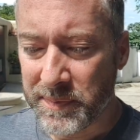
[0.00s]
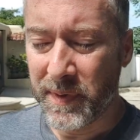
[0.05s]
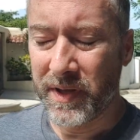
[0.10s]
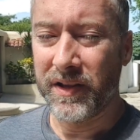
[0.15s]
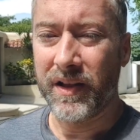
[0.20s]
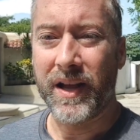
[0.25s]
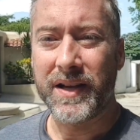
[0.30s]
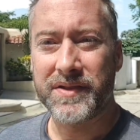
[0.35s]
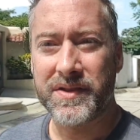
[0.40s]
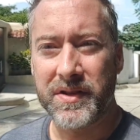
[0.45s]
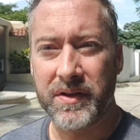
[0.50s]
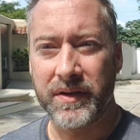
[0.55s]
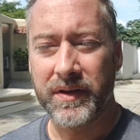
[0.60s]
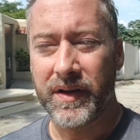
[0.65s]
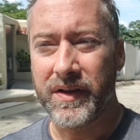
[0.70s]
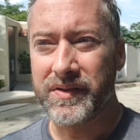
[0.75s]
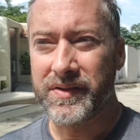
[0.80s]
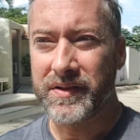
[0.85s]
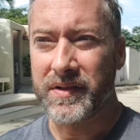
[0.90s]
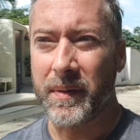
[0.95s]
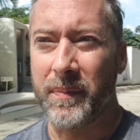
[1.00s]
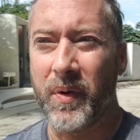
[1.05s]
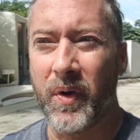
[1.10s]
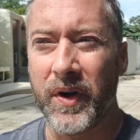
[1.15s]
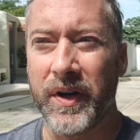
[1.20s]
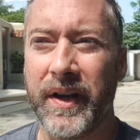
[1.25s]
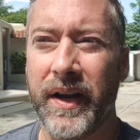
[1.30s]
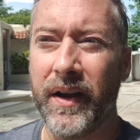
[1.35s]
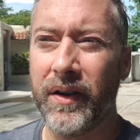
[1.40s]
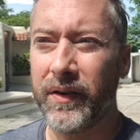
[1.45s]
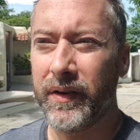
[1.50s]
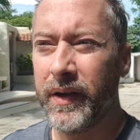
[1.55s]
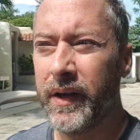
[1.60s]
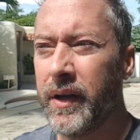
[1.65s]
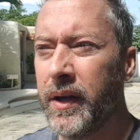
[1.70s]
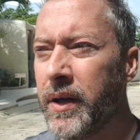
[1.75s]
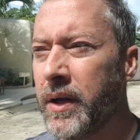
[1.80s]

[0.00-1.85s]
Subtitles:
been the last 2 years, as I pointed out,